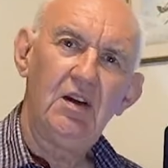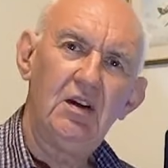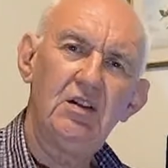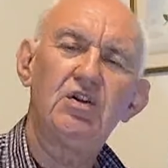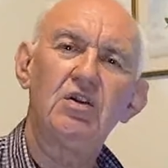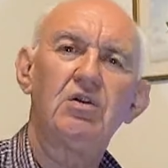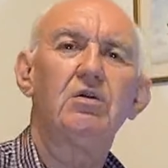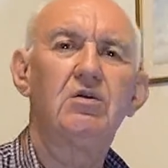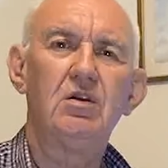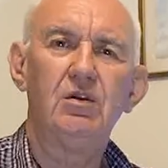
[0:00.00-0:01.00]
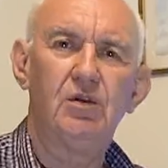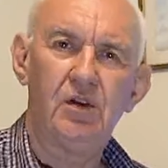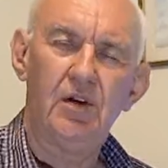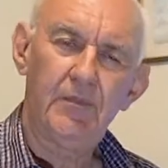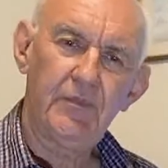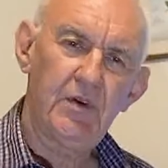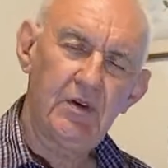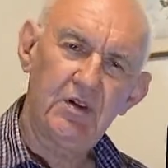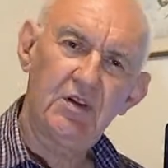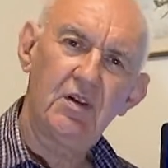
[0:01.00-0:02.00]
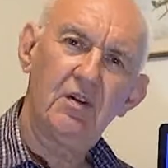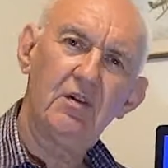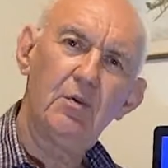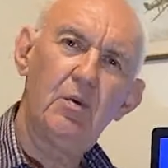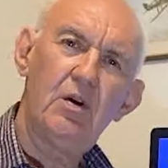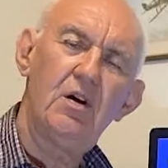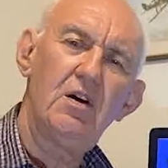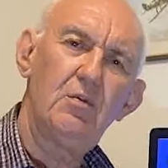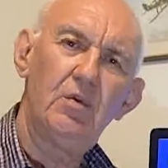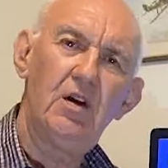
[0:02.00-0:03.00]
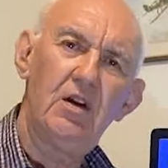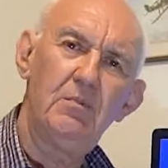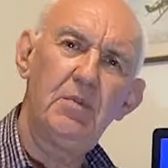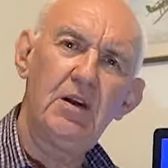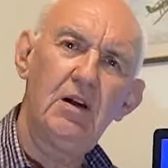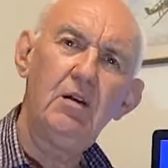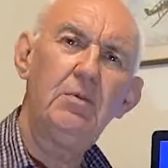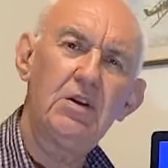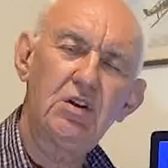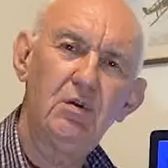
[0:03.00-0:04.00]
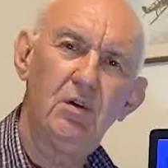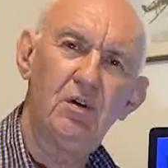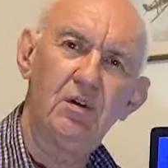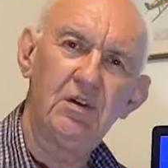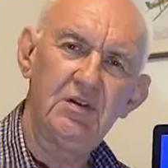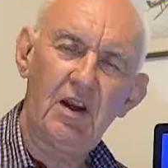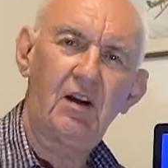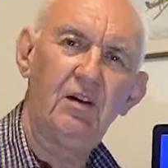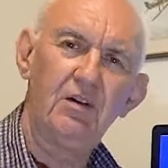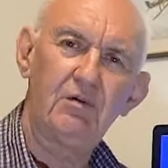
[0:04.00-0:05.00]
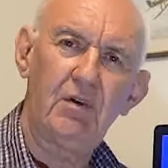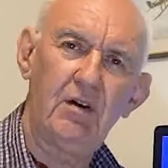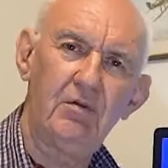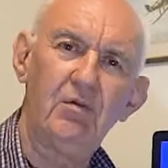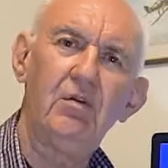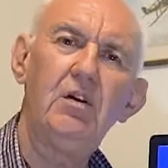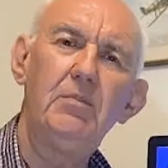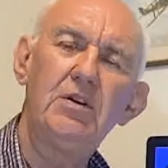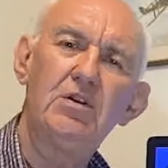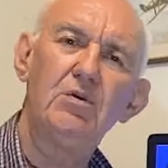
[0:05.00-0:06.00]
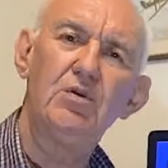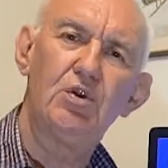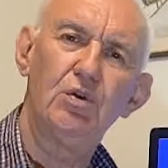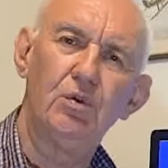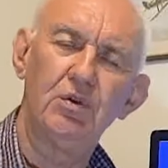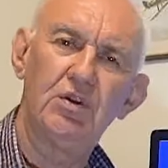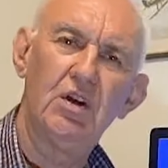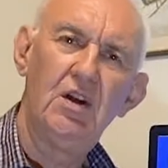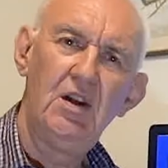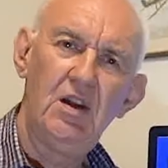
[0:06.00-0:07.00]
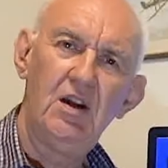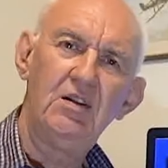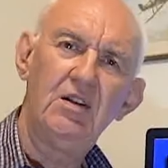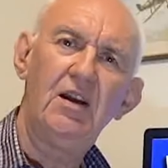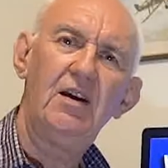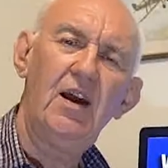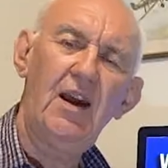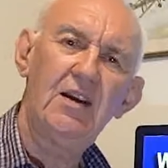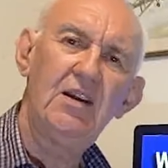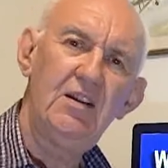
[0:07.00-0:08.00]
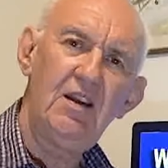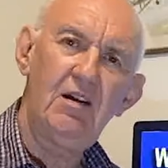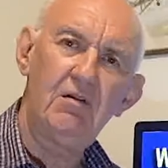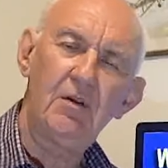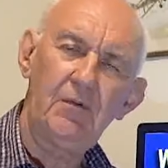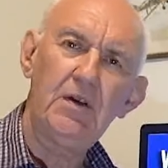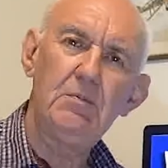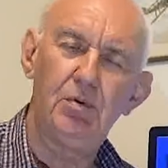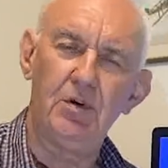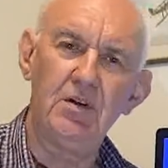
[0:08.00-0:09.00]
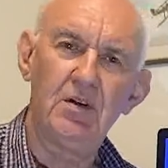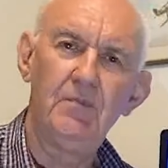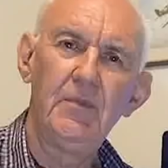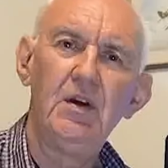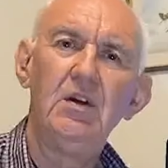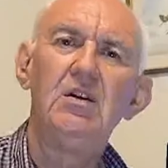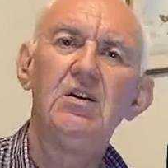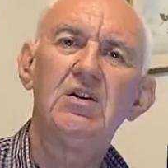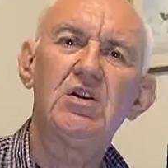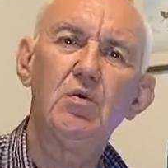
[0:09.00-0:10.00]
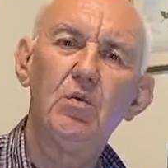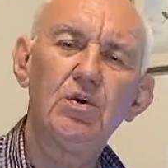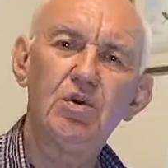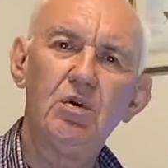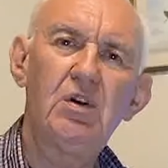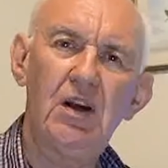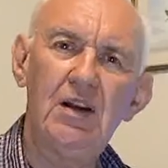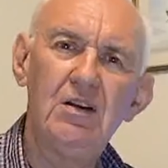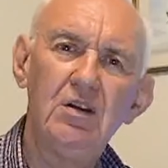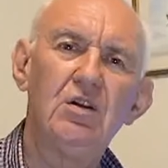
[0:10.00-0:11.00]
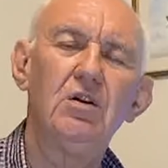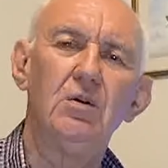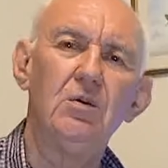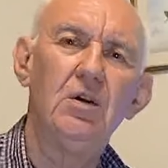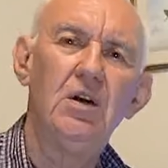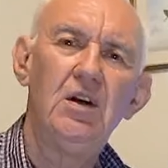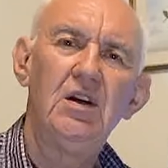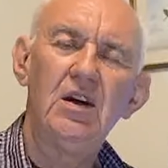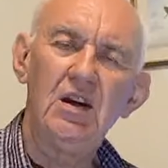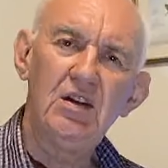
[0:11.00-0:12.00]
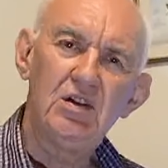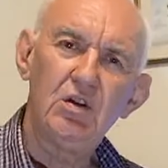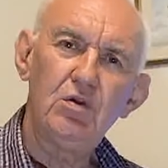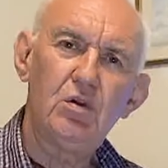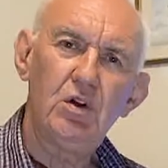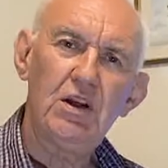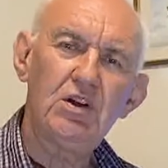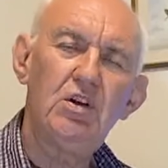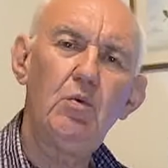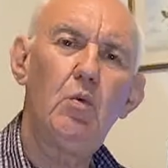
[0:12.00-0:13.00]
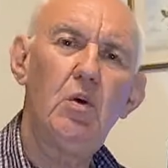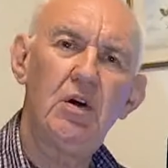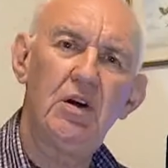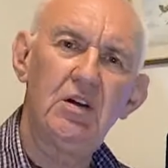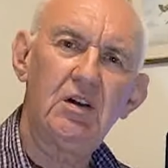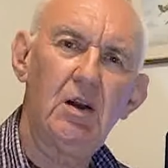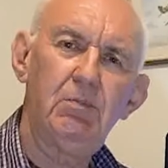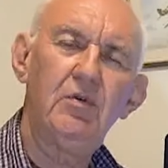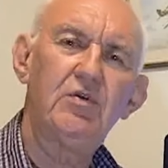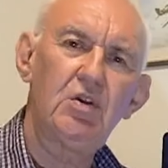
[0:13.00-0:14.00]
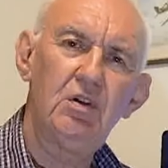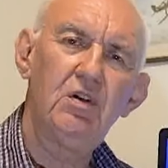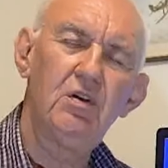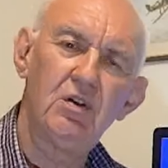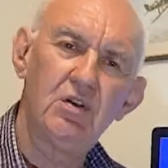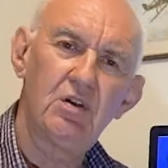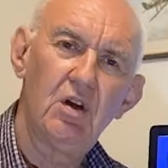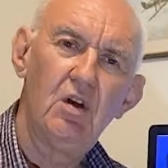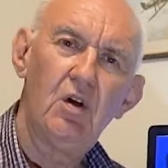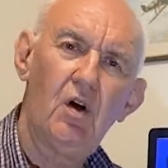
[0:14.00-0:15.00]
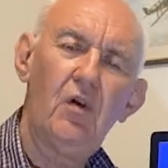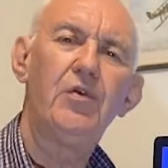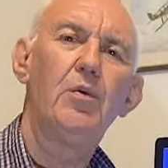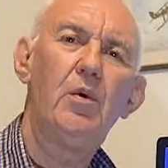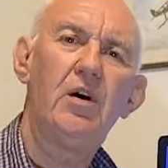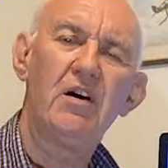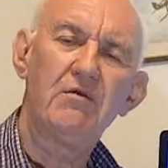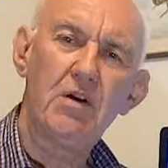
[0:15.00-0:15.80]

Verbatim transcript: it's sod's law that the wire will either be a little bit too long and dangle on the ground or a little bit too short and hang in the air at the feed point. So what you can do is you can actually wind a couple of turns of the wire